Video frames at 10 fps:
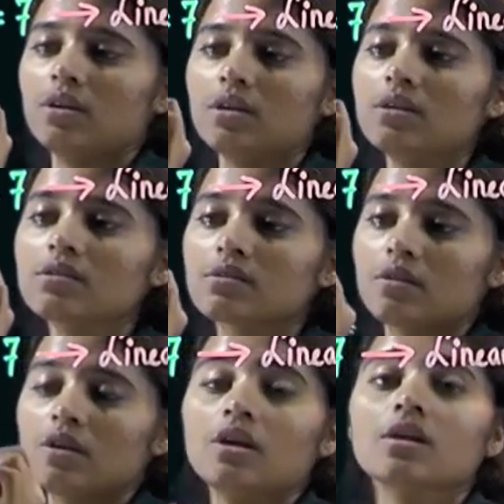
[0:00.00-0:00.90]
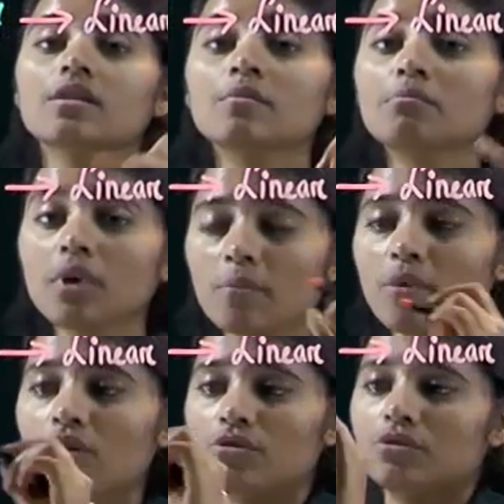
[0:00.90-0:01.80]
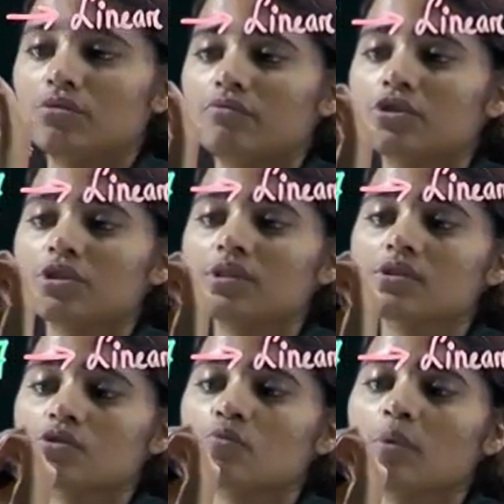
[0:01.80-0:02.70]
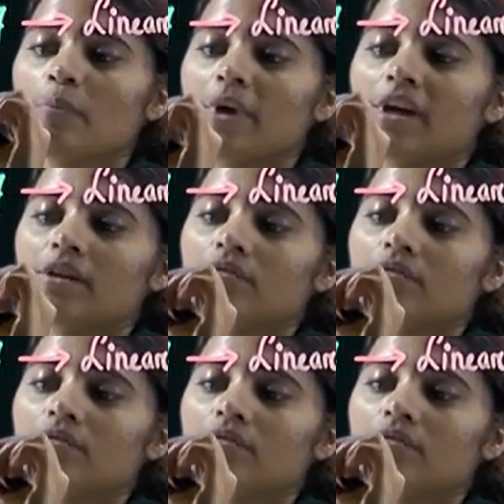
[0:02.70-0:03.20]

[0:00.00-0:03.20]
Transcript: is the amount which is to be paid,